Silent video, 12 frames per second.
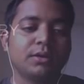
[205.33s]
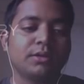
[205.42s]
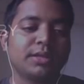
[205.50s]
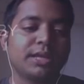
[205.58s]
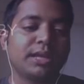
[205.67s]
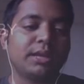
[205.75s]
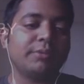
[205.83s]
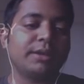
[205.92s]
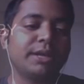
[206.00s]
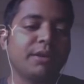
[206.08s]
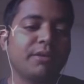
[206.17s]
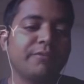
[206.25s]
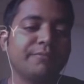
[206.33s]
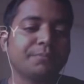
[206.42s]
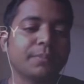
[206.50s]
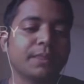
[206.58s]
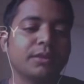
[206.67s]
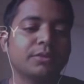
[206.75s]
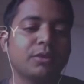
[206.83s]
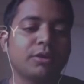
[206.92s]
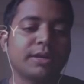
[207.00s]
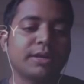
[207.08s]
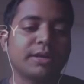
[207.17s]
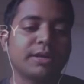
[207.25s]
Then liberty of
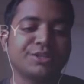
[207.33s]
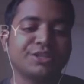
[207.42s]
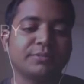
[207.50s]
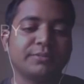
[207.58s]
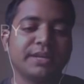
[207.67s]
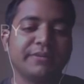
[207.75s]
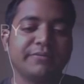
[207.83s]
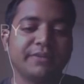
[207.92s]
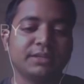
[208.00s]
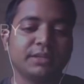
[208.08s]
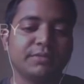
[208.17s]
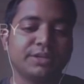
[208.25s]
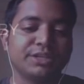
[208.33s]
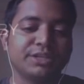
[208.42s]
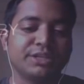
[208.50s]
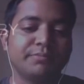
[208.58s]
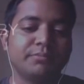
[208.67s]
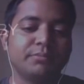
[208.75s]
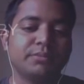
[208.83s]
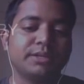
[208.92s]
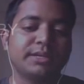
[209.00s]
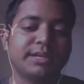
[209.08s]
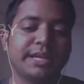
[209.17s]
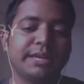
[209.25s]
thought, expression, belief, faith and worship.
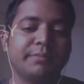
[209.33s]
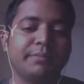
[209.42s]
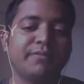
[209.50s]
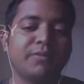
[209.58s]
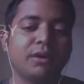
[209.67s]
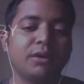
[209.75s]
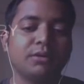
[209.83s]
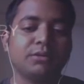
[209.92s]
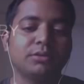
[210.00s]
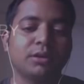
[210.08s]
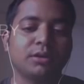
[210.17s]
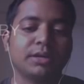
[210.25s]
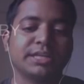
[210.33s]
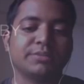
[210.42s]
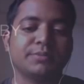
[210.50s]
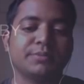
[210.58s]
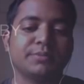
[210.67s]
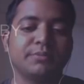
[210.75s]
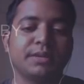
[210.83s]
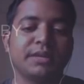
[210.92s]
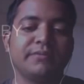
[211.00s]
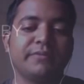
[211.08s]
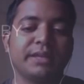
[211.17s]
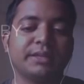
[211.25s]
TABE for thought, expression,
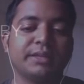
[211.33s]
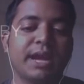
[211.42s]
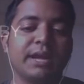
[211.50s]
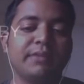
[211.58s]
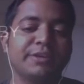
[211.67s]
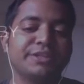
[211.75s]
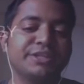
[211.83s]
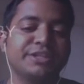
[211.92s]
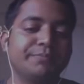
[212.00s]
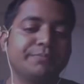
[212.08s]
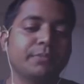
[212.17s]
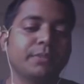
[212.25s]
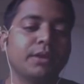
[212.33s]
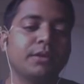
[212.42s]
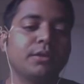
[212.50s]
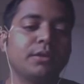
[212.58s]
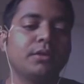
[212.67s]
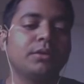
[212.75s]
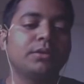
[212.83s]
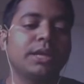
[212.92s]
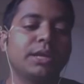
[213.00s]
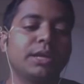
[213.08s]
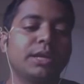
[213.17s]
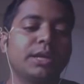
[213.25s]
belief, faith and worship. Then
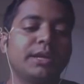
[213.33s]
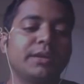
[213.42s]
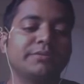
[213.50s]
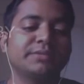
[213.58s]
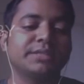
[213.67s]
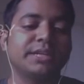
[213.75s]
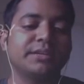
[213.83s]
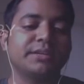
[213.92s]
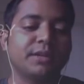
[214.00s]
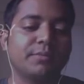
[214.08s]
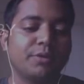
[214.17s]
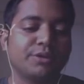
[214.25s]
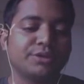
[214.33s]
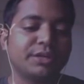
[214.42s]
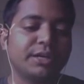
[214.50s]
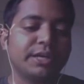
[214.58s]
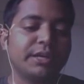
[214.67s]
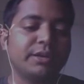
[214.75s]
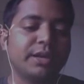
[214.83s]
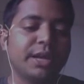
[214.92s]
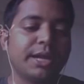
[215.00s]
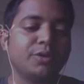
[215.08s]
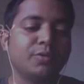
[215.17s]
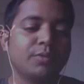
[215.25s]
equality of status and opportunity,
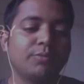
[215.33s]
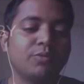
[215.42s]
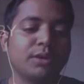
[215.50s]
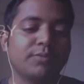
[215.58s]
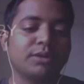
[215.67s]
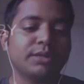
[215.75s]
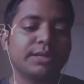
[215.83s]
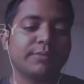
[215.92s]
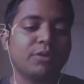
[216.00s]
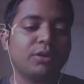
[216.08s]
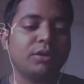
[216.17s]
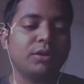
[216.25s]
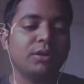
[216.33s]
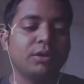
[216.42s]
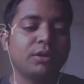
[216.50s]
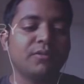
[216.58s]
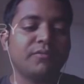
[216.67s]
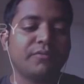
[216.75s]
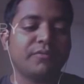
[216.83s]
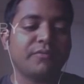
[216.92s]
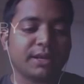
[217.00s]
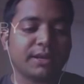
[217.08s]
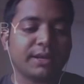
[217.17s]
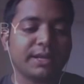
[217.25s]
and to promote among them all
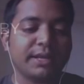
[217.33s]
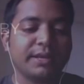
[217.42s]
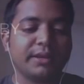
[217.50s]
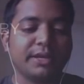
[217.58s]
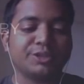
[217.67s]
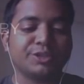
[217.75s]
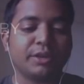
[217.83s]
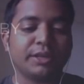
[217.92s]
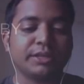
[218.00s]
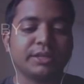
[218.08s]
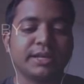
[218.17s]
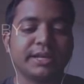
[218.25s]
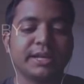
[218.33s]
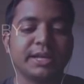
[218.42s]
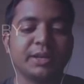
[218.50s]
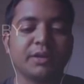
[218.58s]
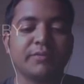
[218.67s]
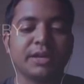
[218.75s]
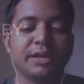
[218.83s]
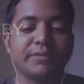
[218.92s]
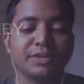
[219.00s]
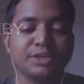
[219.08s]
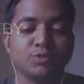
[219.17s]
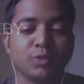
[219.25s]
fraternity, assuring the dignity of
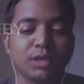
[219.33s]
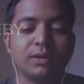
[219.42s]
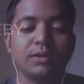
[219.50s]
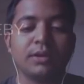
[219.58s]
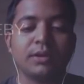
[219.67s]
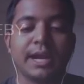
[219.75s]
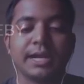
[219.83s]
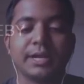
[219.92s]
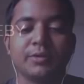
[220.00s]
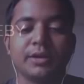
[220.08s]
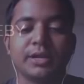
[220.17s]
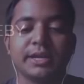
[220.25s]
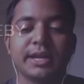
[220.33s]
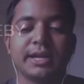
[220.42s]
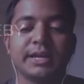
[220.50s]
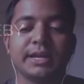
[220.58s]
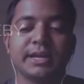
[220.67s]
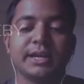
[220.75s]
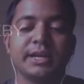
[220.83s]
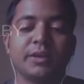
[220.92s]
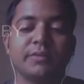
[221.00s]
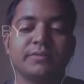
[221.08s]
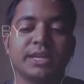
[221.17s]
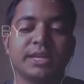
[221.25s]
individual and unity and integrity
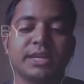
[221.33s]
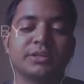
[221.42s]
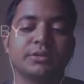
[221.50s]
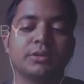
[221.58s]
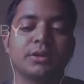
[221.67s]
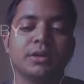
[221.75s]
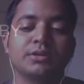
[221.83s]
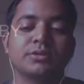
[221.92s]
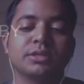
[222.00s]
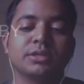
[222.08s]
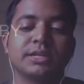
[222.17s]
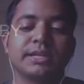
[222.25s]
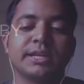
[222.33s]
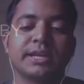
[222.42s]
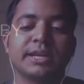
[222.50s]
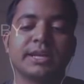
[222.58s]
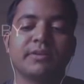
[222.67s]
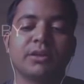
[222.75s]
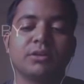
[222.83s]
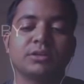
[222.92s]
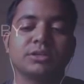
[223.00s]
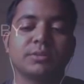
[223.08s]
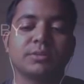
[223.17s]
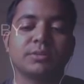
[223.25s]
of the nation. So this integrity word
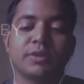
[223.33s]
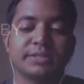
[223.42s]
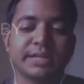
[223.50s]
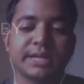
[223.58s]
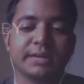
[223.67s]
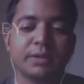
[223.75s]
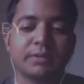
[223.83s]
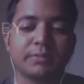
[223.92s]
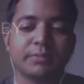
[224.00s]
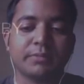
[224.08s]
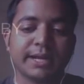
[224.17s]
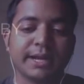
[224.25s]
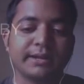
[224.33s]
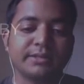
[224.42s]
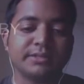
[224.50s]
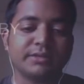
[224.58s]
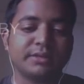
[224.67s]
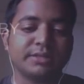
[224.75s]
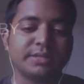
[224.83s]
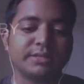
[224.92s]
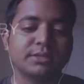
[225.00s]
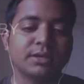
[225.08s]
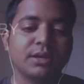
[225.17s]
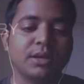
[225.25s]
also by 42nd Amendment Act 1976.